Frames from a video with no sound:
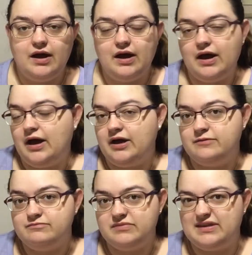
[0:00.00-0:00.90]

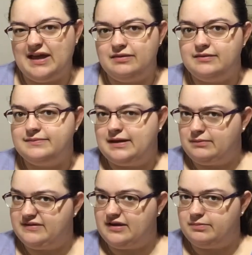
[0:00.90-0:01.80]
That might
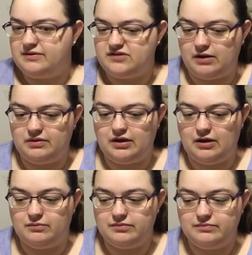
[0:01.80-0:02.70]
take a bit of time to come